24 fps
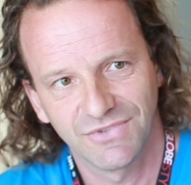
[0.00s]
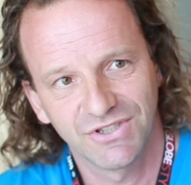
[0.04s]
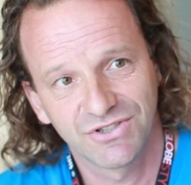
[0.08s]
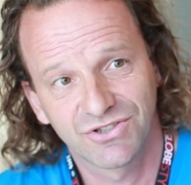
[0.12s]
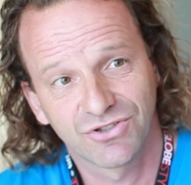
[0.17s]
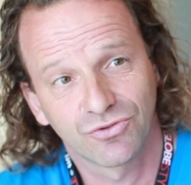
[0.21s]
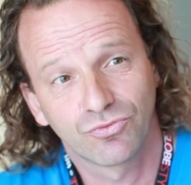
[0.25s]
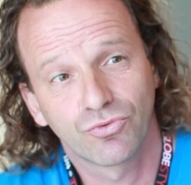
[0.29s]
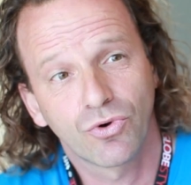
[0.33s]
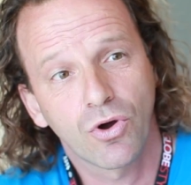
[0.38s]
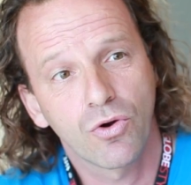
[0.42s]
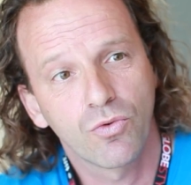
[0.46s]

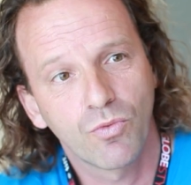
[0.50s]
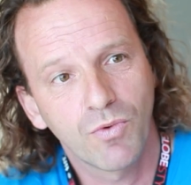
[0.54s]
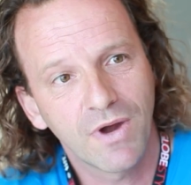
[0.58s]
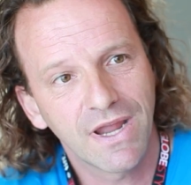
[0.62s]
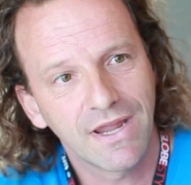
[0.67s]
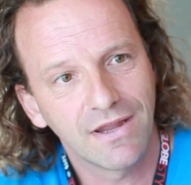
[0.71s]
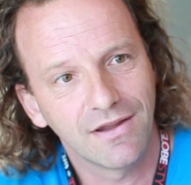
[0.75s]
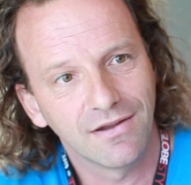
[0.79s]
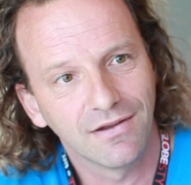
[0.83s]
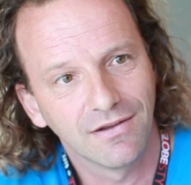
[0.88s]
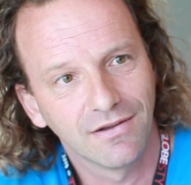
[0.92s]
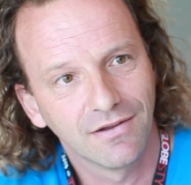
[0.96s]
It's the wrong
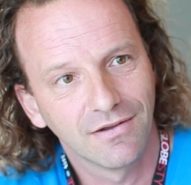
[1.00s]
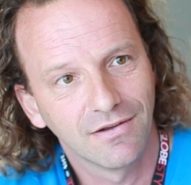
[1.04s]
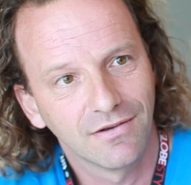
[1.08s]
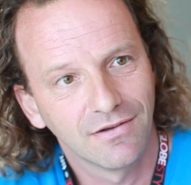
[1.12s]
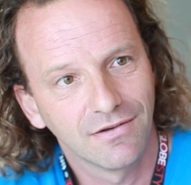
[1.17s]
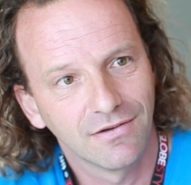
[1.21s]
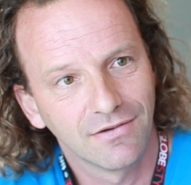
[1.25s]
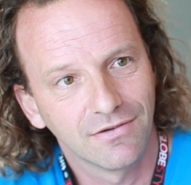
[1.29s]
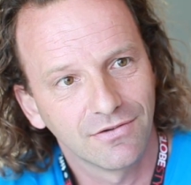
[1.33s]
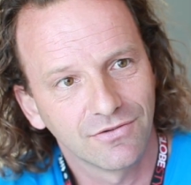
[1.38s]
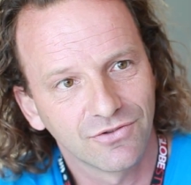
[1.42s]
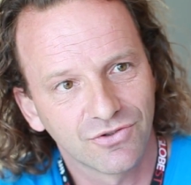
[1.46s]
way
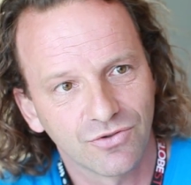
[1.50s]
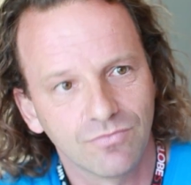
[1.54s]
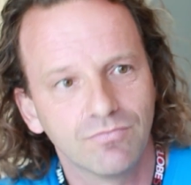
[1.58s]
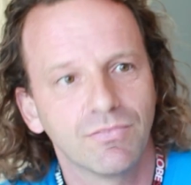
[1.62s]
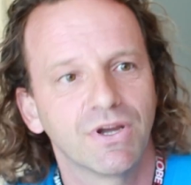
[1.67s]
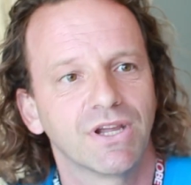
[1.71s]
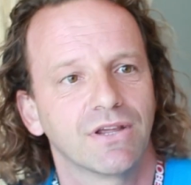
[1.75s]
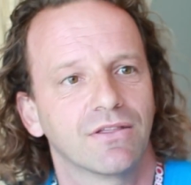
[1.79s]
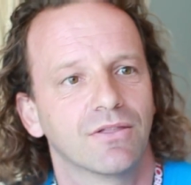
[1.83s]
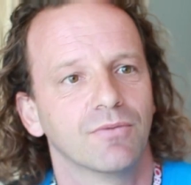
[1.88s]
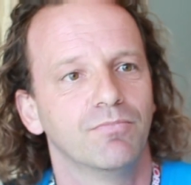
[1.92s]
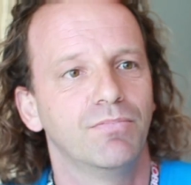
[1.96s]
to
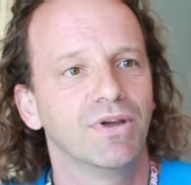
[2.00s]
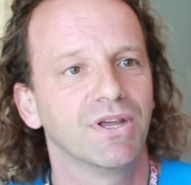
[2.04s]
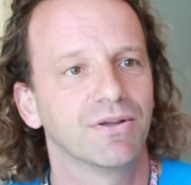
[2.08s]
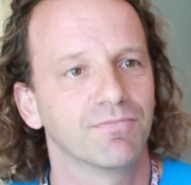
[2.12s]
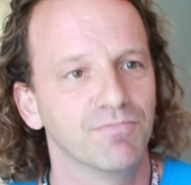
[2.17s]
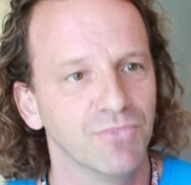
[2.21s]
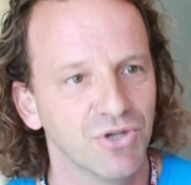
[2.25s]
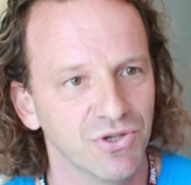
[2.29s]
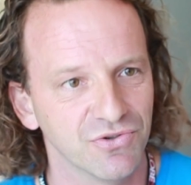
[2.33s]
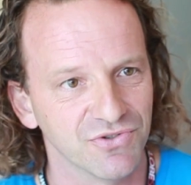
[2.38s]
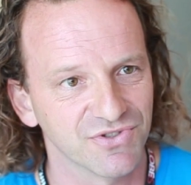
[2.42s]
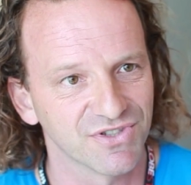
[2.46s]
make the
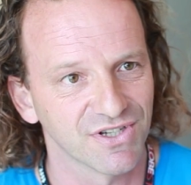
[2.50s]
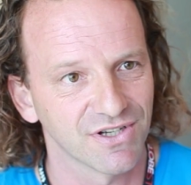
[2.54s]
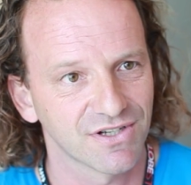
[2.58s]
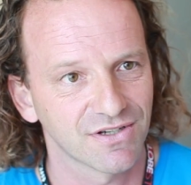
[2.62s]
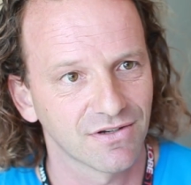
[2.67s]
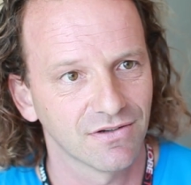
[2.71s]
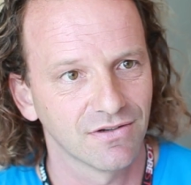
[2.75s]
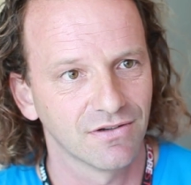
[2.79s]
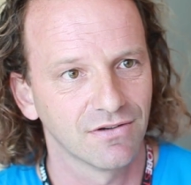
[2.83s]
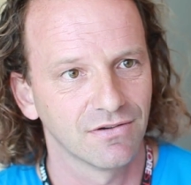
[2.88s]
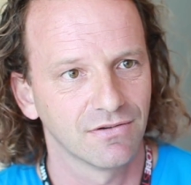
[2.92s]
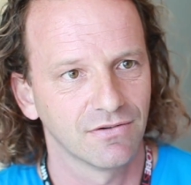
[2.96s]
big
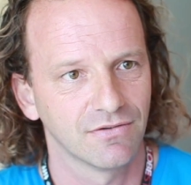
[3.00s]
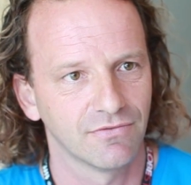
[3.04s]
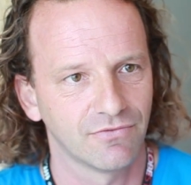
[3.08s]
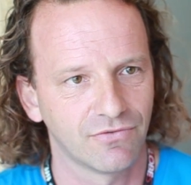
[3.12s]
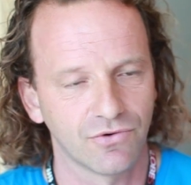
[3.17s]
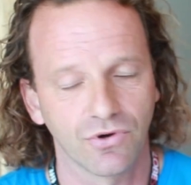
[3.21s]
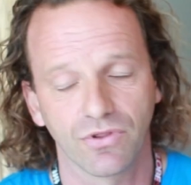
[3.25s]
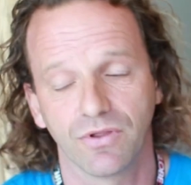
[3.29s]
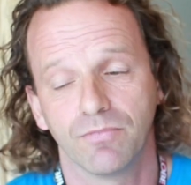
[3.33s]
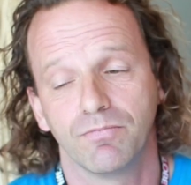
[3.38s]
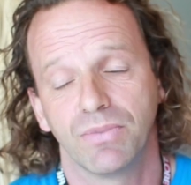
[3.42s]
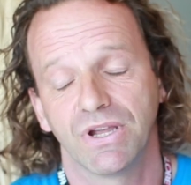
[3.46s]
music
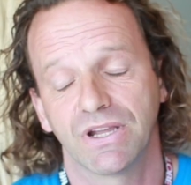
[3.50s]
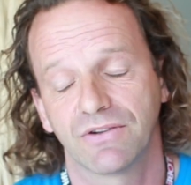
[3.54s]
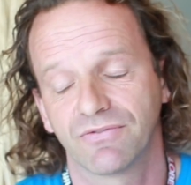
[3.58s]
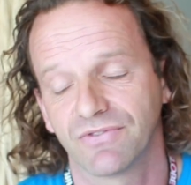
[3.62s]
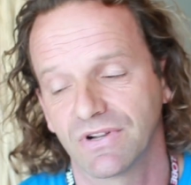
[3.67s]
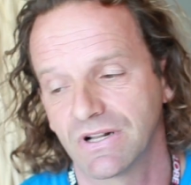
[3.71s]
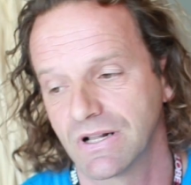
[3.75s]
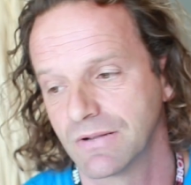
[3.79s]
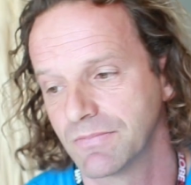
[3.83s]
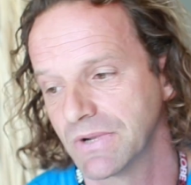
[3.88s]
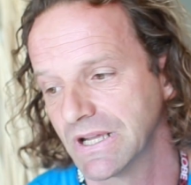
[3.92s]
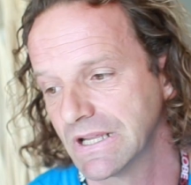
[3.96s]
for the big
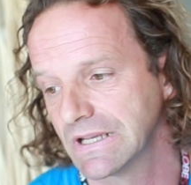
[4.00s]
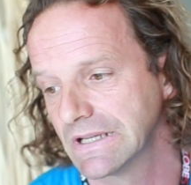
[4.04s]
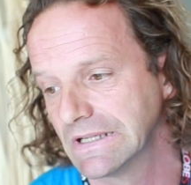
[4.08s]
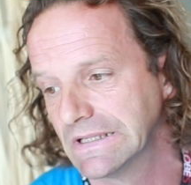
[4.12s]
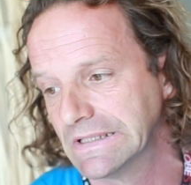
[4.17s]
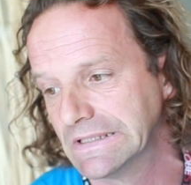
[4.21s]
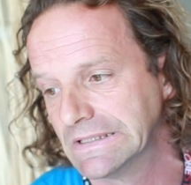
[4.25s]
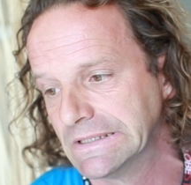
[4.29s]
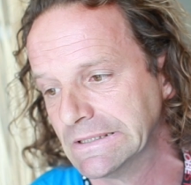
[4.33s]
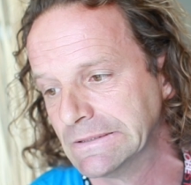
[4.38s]
film. And